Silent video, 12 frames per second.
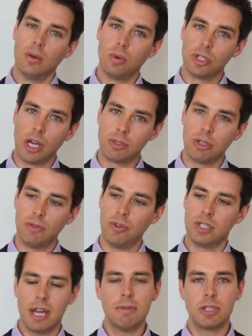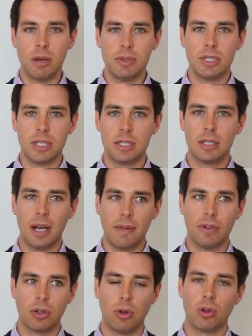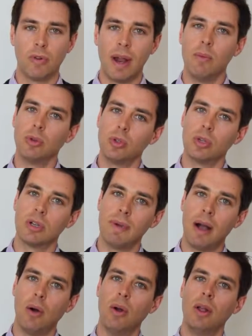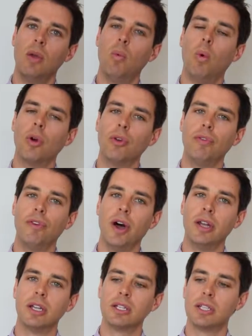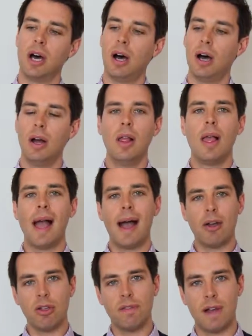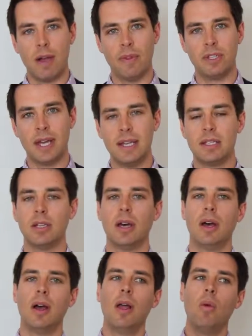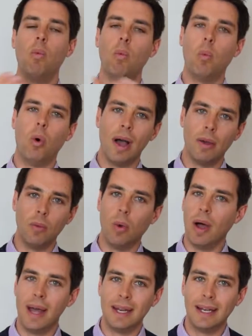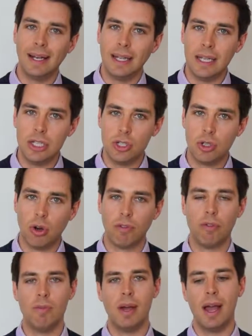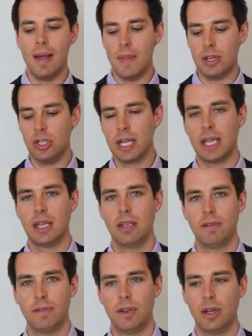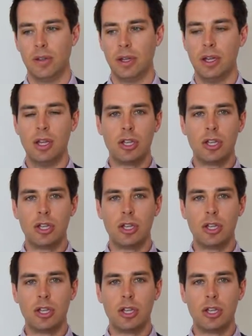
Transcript: What time is good for you? Same time as this, 11 o'clock. Great. We'll talk about what your findings are, how you found the data, what any leads you got from it, and then you're taking it further.